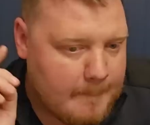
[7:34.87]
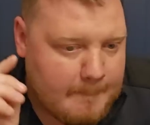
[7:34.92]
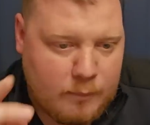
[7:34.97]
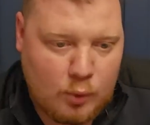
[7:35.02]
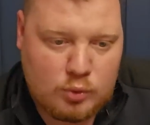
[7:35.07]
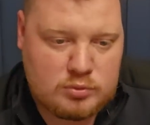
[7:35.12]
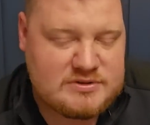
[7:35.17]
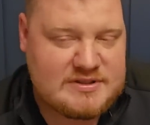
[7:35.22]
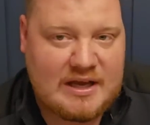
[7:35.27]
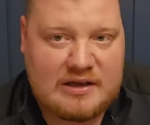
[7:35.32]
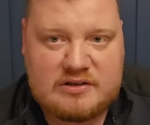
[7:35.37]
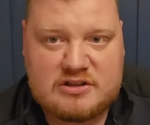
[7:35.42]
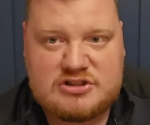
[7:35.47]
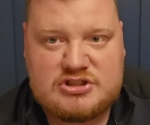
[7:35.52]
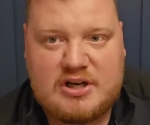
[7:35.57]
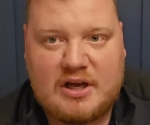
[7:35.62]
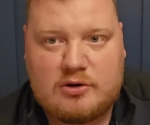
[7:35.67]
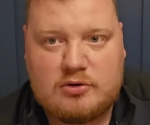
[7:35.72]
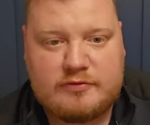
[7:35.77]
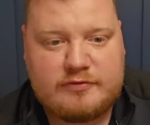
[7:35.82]
ball down the
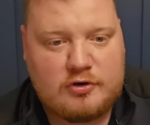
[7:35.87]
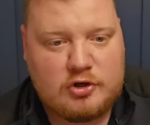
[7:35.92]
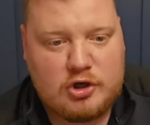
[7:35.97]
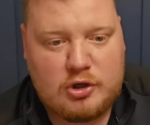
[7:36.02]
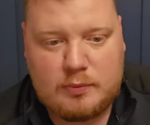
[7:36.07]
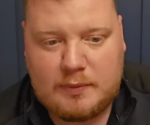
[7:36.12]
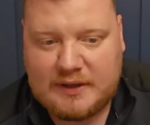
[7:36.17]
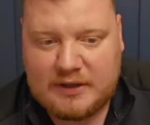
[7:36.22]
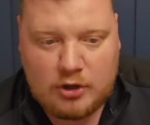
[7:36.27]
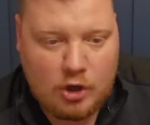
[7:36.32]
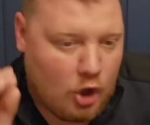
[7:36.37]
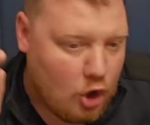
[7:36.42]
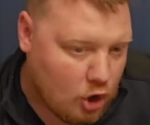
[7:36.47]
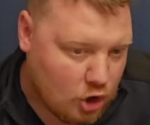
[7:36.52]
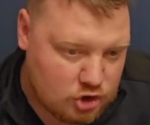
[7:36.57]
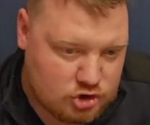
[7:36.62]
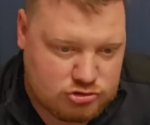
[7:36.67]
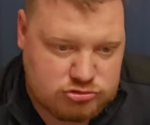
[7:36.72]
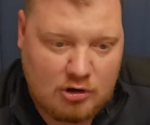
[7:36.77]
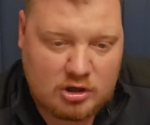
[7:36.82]
channel for Lewin,
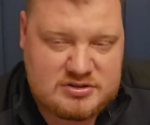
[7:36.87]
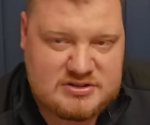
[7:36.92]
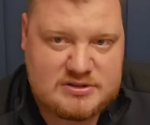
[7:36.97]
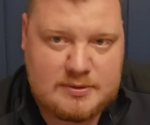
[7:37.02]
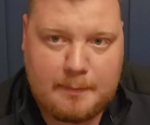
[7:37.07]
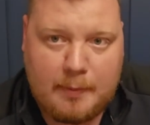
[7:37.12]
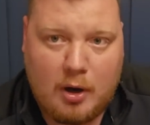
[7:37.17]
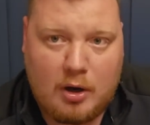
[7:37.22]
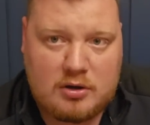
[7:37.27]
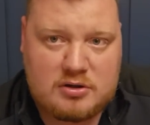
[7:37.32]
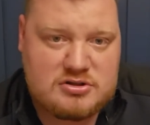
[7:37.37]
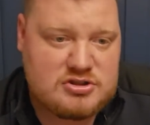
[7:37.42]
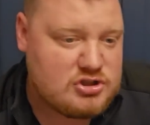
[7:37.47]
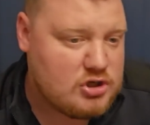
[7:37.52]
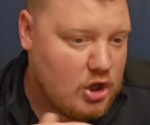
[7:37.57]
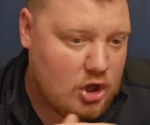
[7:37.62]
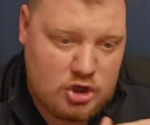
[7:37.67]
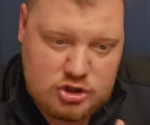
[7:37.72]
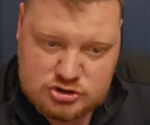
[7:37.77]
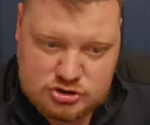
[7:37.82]
across the box.
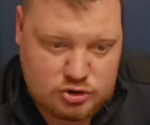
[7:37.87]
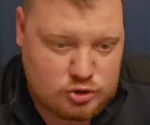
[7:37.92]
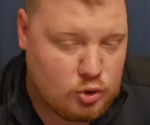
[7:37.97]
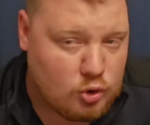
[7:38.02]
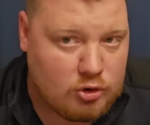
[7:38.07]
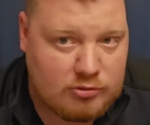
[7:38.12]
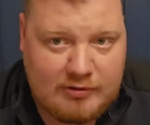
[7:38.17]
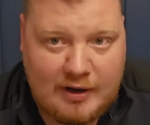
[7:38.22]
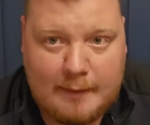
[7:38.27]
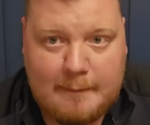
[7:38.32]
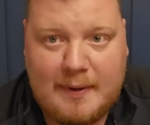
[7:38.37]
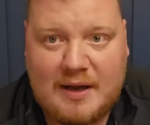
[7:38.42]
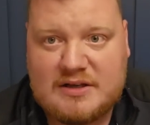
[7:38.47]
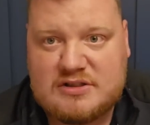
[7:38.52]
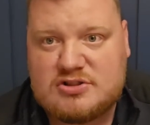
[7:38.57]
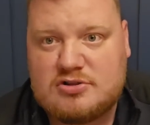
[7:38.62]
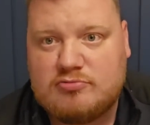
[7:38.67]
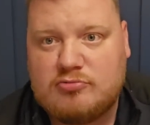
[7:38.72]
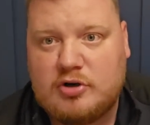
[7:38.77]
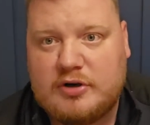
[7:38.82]
Decore
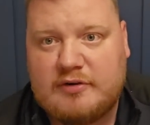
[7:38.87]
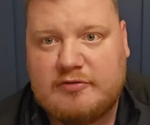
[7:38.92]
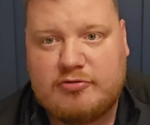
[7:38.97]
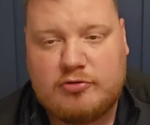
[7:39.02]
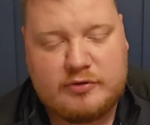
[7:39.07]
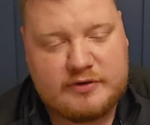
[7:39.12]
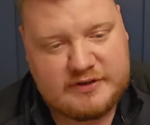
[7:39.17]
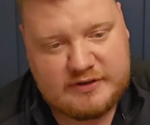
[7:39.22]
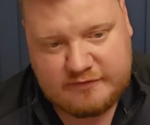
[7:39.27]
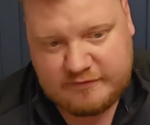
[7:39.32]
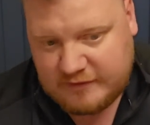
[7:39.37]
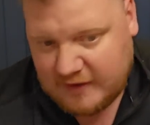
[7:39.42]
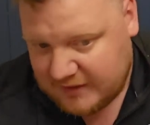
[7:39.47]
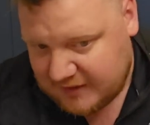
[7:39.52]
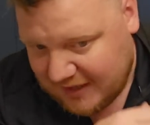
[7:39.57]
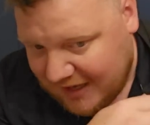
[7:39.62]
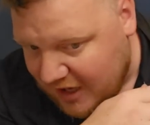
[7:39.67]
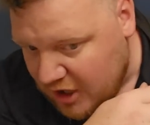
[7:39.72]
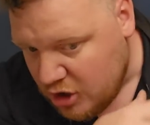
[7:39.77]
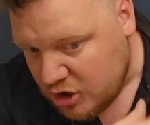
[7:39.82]
makes a run in front of the
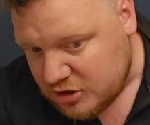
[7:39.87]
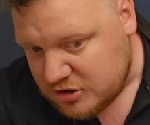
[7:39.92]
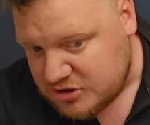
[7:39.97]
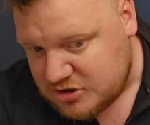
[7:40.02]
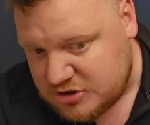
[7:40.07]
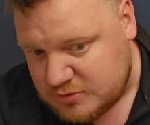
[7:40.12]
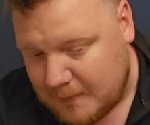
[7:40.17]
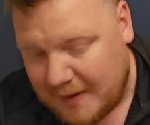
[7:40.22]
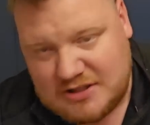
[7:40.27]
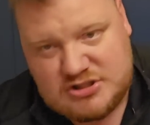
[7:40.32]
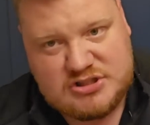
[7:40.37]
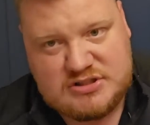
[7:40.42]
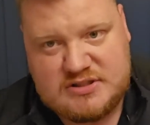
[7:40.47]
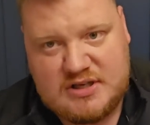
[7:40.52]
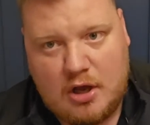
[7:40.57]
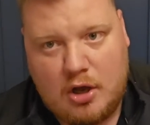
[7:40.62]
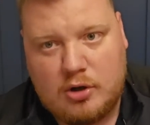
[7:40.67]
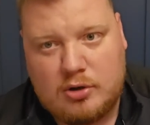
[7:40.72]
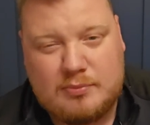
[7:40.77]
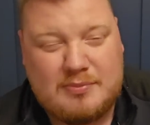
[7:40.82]
defender, smashes
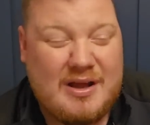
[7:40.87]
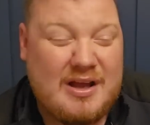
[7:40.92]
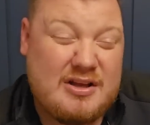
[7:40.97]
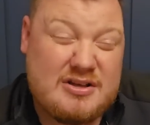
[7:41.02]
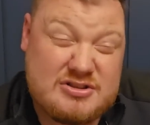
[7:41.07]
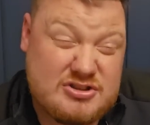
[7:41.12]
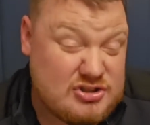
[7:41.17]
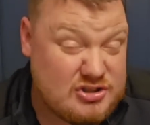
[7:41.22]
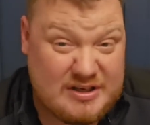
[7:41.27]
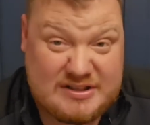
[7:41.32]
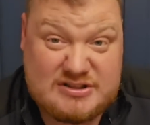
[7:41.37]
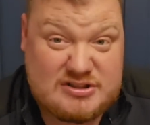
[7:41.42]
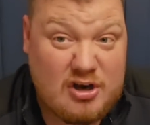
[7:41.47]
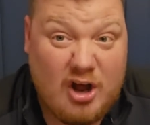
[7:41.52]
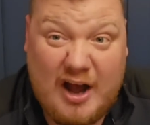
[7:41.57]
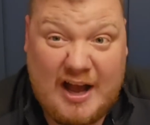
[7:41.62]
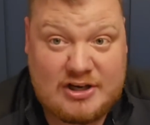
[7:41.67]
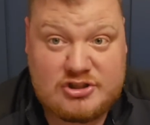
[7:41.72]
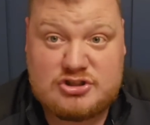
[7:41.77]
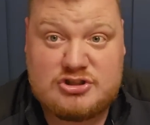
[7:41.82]
it home. It's
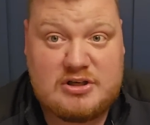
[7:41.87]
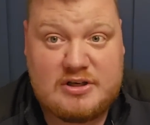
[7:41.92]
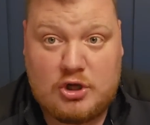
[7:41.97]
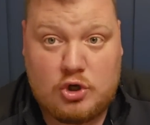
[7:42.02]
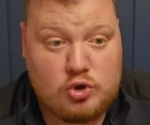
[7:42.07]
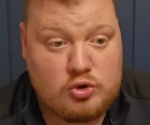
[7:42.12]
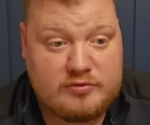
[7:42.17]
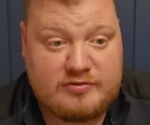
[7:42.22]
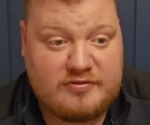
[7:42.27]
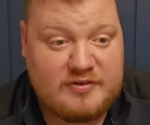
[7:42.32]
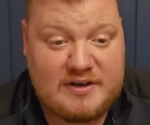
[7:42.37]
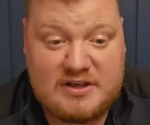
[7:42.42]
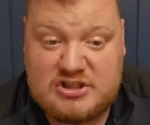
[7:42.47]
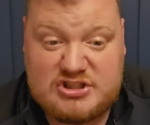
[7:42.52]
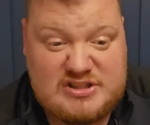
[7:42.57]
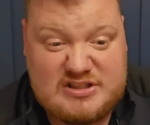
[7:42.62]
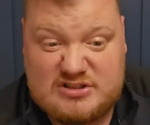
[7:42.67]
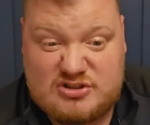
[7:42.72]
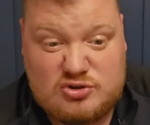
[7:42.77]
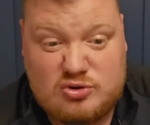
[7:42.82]
not actually a good
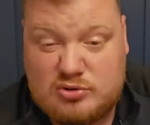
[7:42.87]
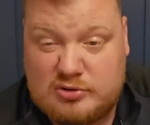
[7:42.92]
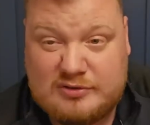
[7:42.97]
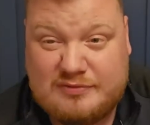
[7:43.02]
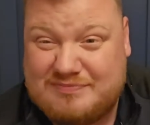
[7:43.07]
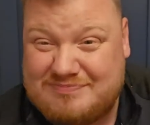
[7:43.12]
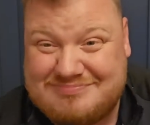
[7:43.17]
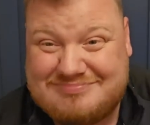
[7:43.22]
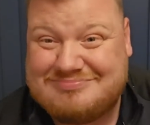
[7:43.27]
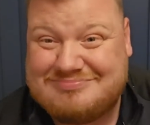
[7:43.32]
finish. It's sort of